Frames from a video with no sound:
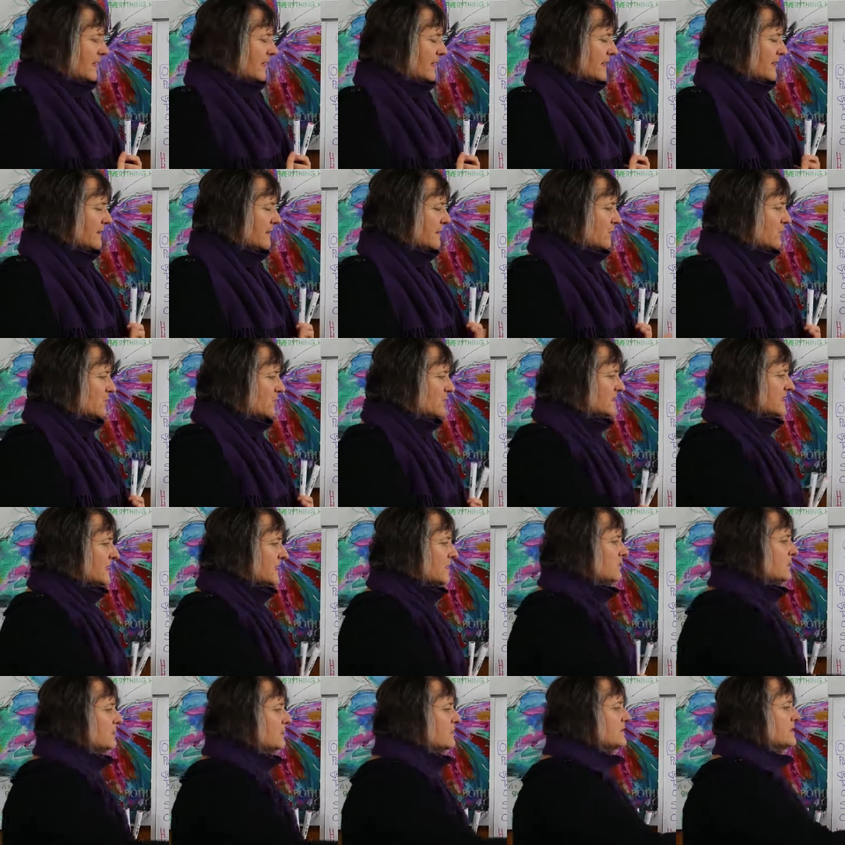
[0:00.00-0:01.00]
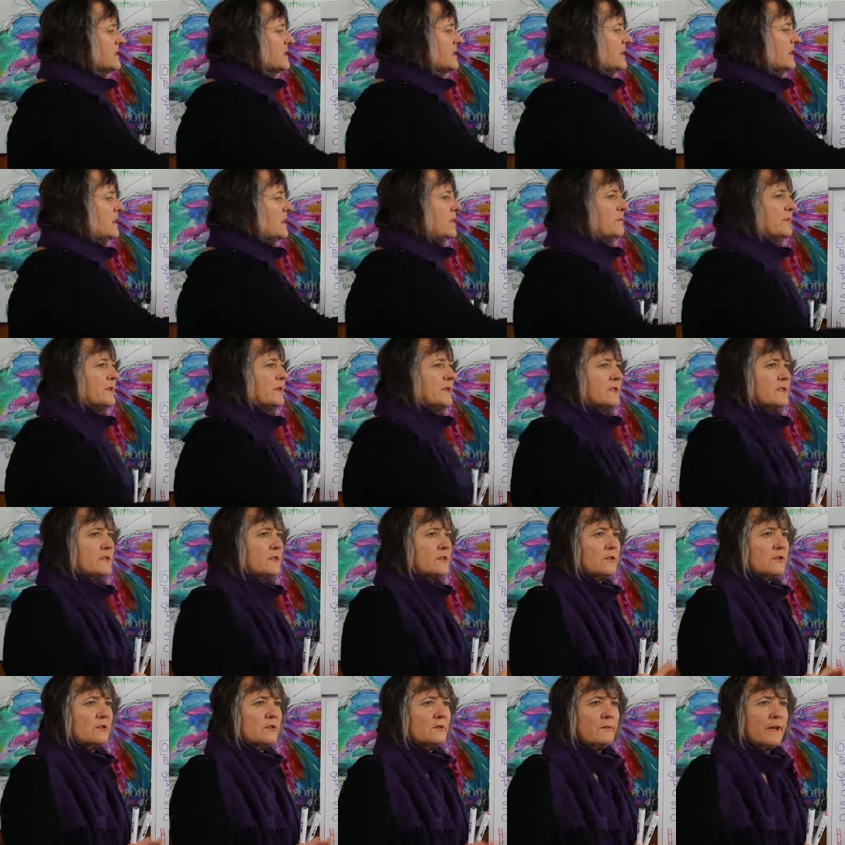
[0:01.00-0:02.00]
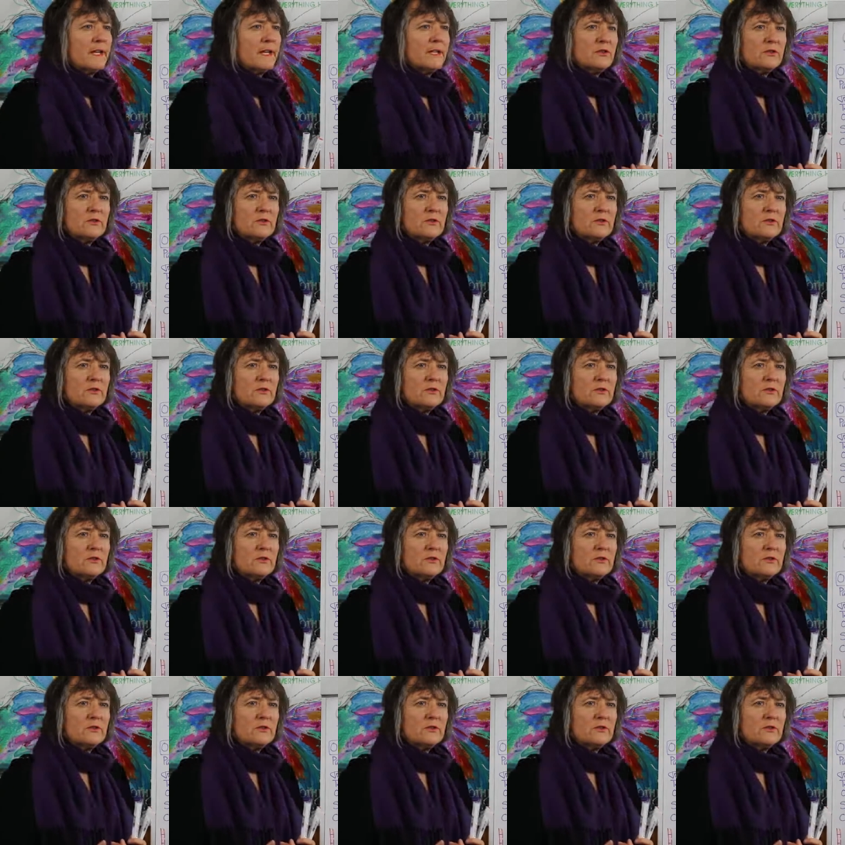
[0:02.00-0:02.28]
And of course, that will also help us to make